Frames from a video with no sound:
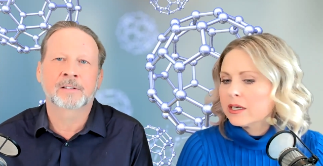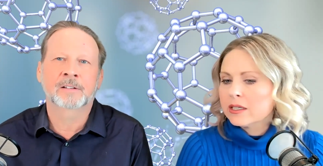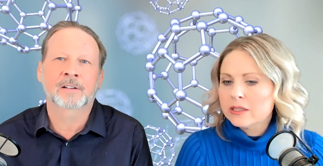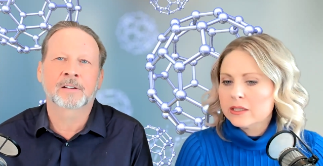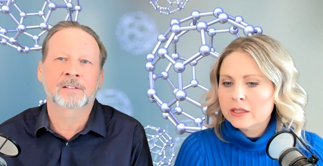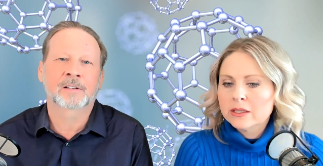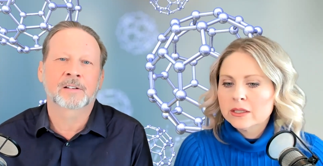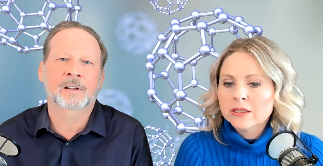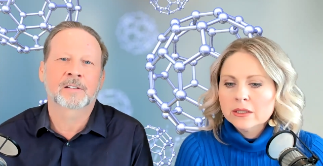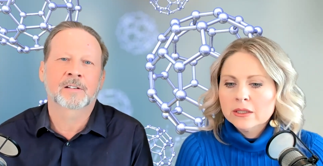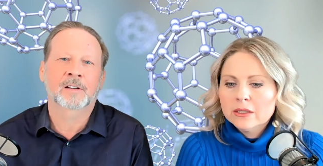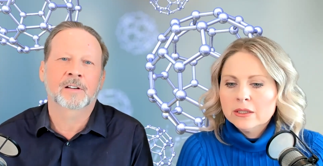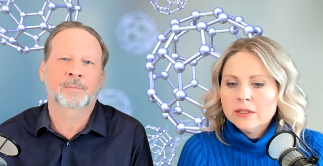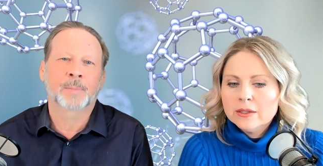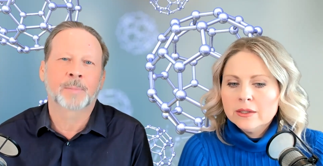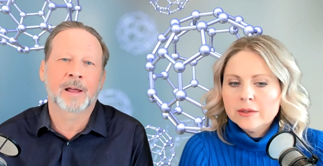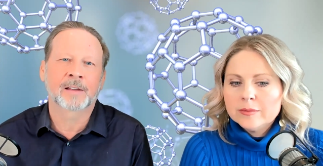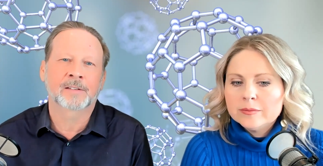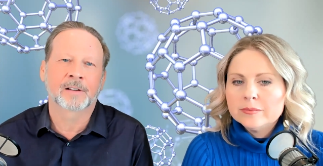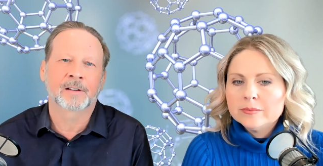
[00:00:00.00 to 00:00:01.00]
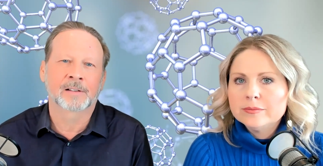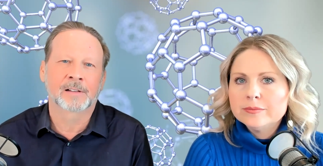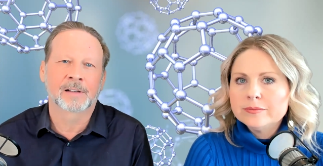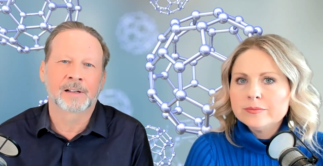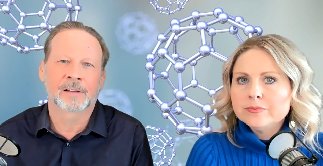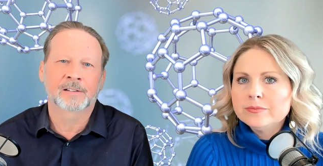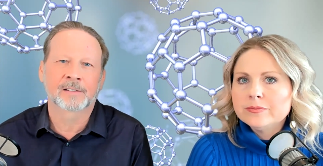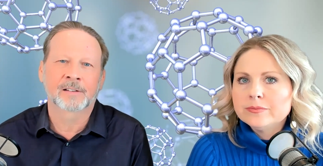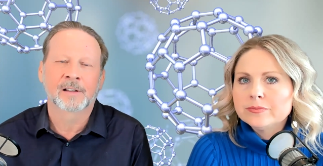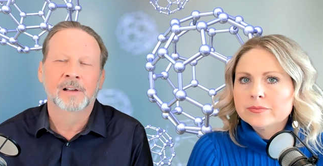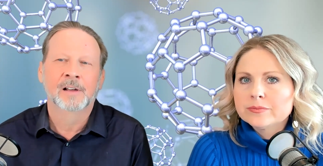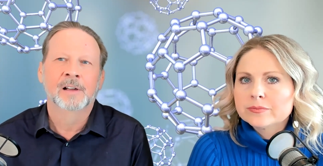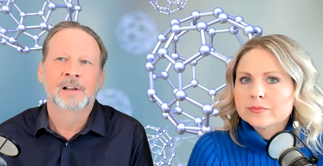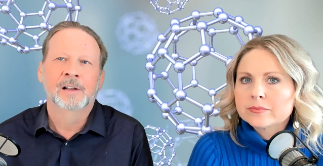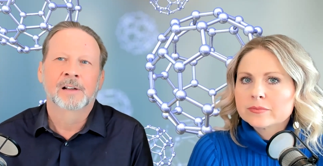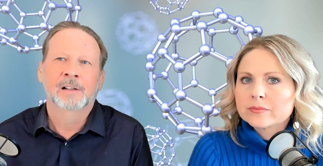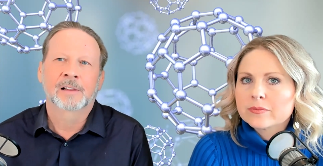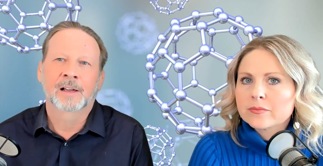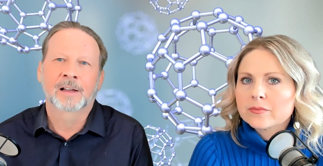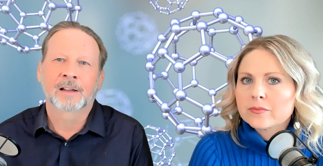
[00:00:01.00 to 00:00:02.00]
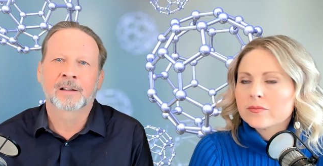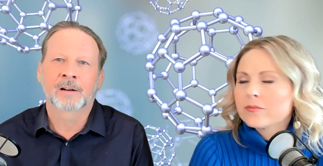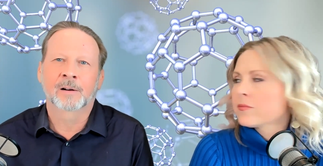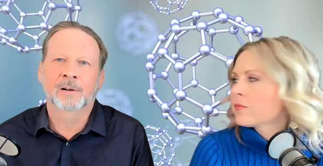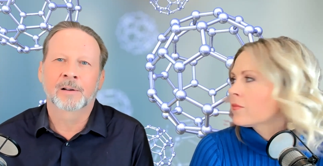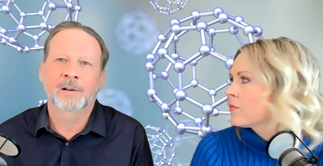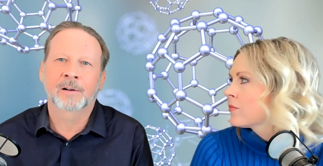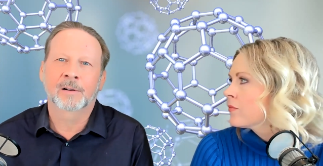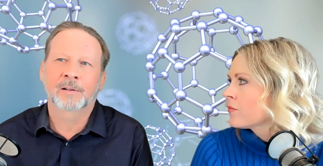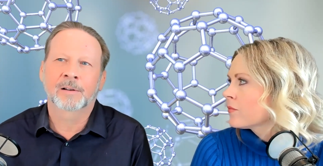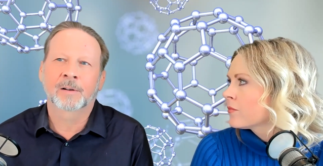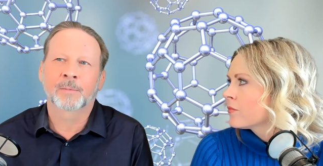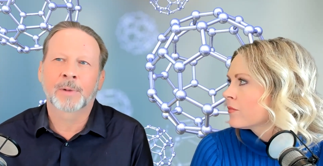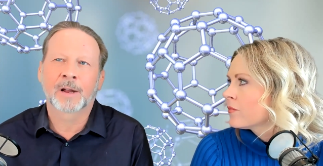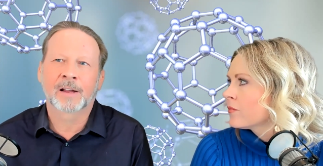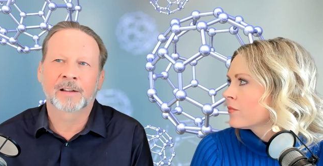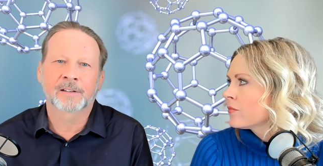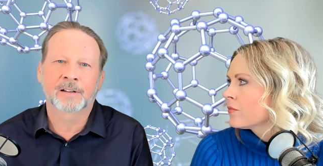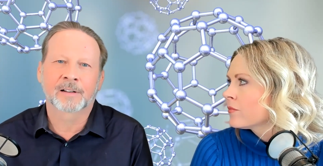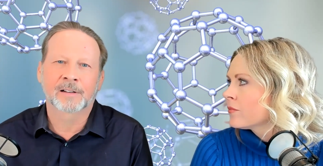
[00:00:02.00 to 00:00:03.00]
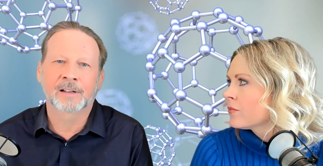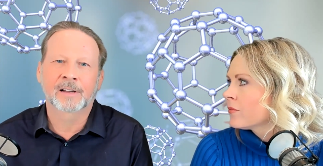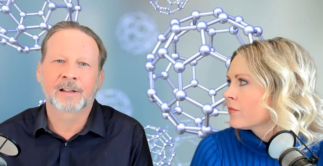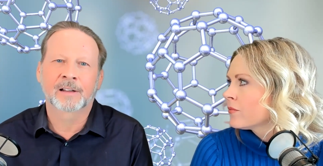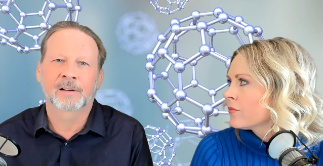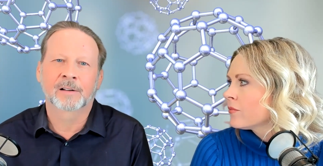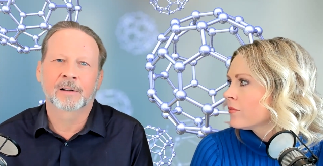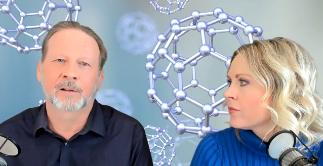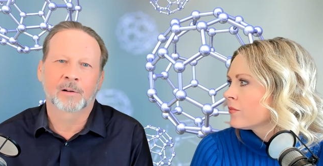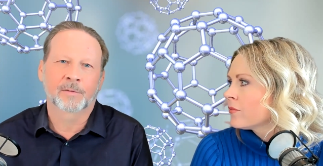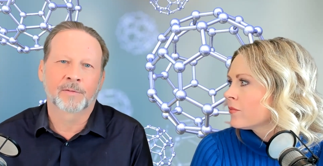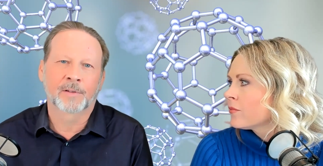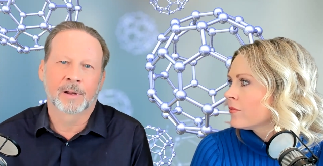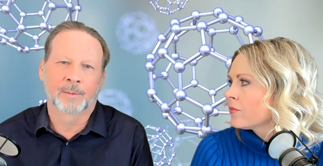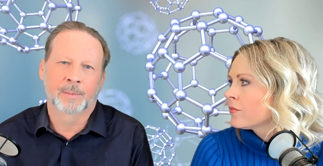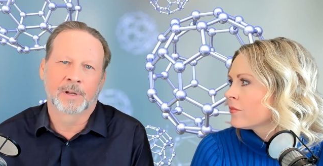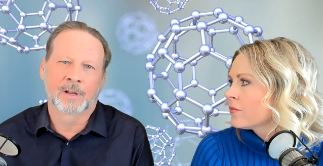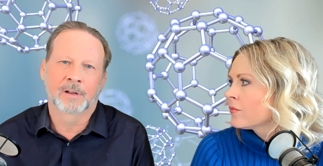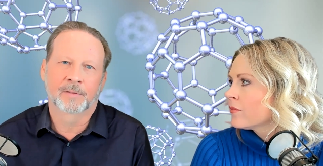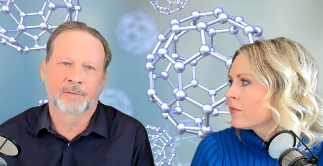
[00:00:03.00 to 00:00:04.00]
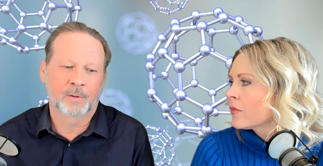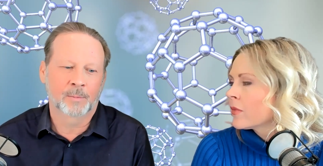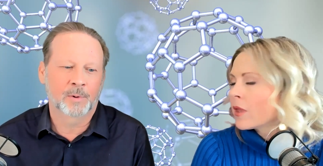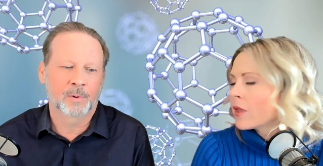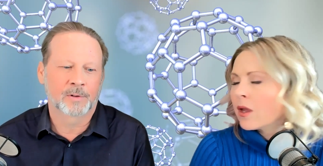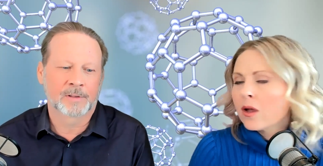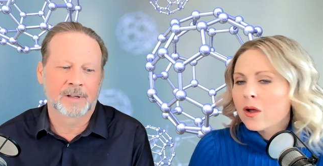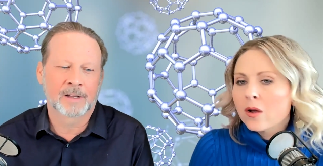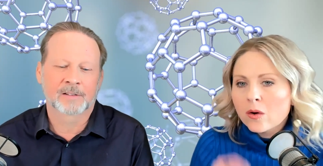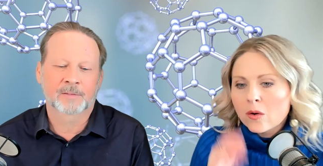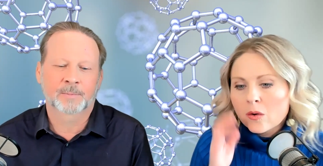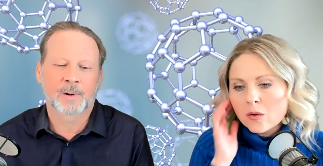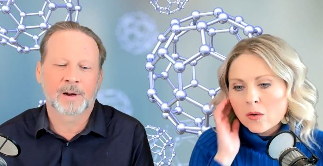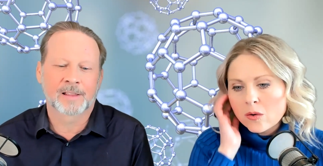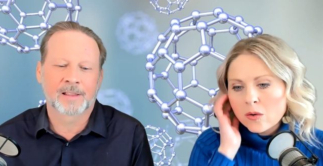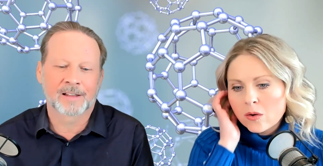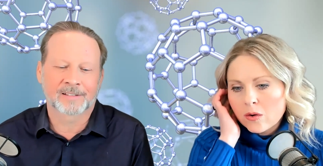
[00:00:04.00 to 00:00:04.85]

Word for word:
Speaker 1: it's just it's just basically it's like you know you're you're basically killing your family if you put that spray